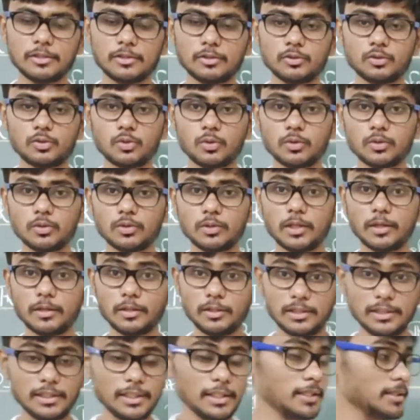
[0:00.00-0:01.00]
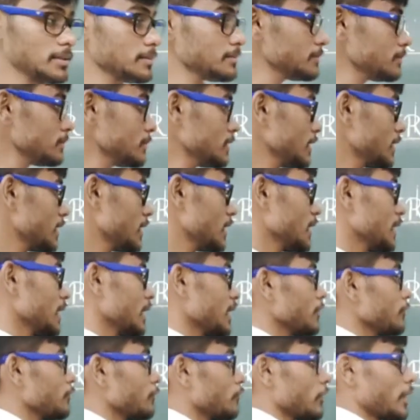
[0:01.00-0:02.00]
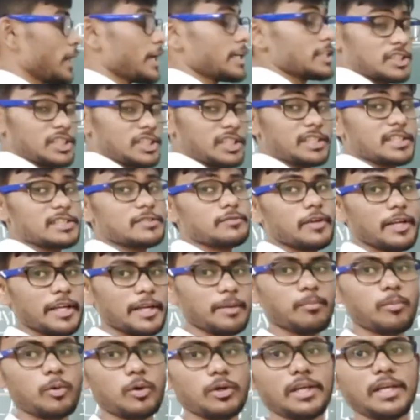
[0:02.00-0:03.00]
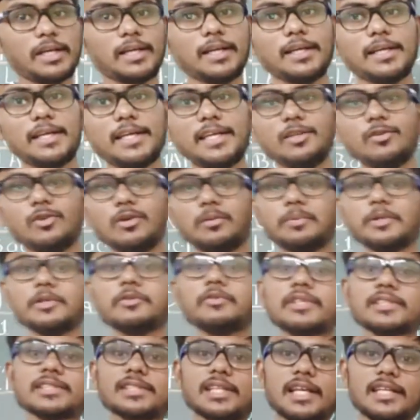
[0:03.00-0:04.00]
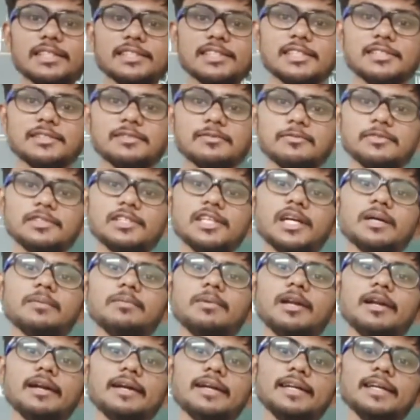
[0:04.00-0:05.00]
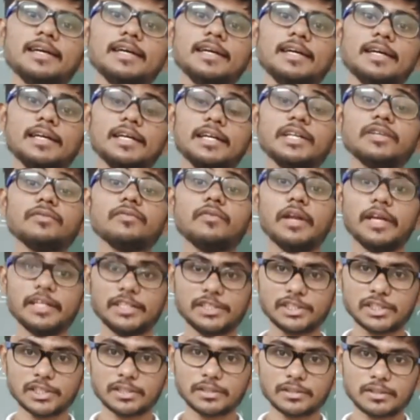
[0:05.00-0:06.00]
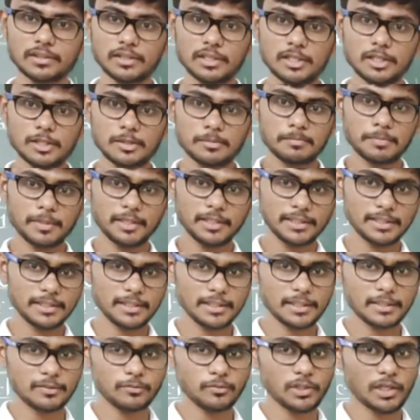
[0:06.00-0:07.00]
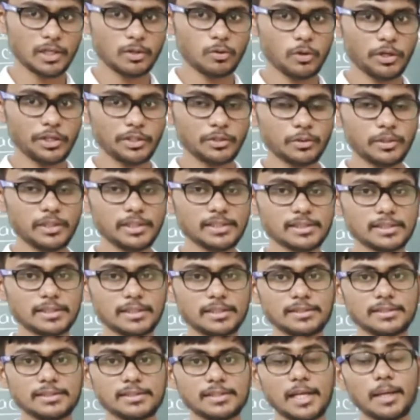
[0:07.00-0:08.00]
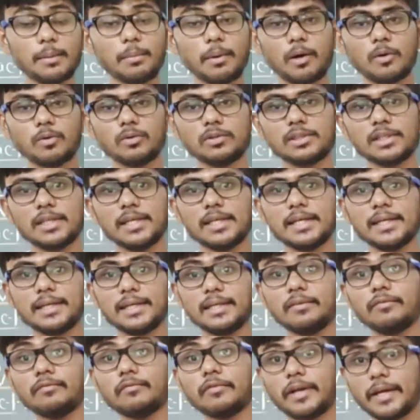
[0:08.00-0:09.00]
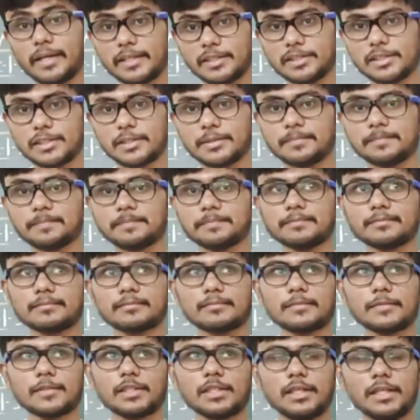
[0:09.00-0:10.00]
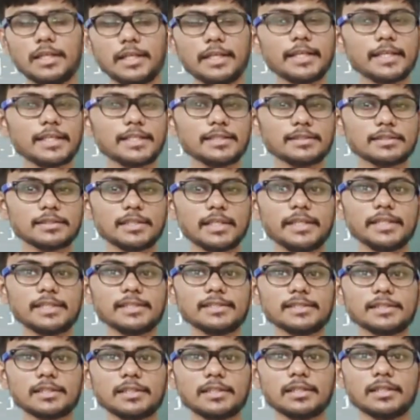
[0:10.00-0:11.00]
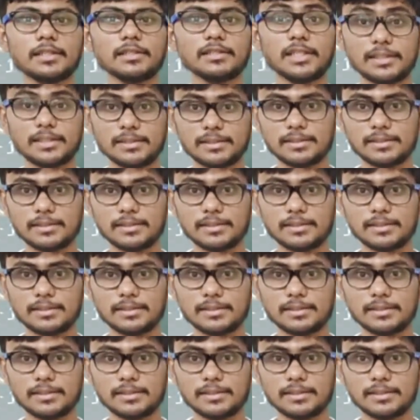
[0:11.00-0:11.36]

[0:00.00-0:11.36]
So the term refraction is very important. In your previous classes we have learned reflection, but here we are going to discuss about refraction. There is a